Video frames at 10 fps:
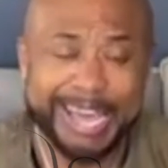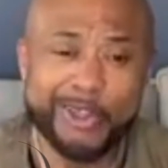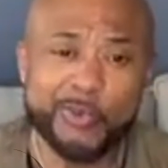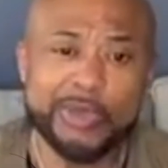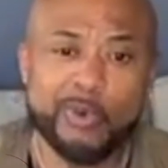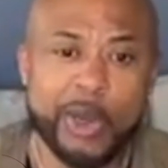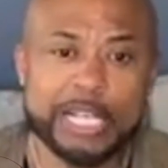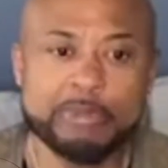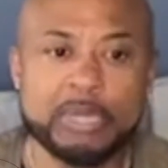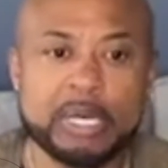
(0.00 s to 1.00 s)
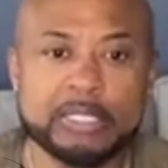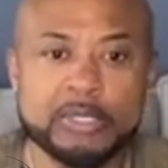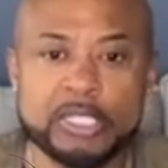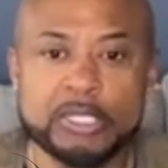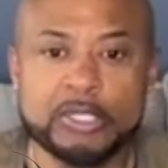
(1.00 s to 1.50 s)
I don't really watch because
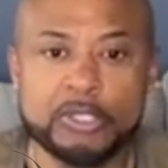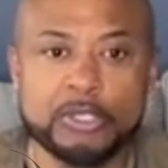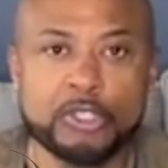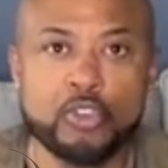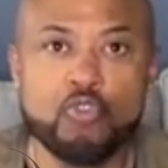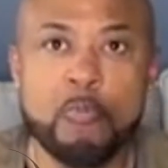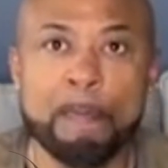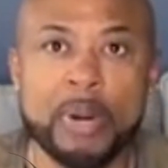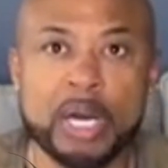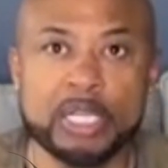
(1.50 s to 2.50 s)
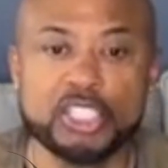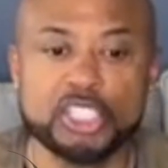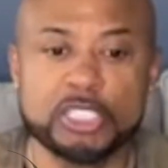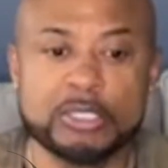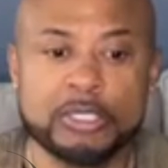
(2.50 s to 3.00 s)
it's just too much.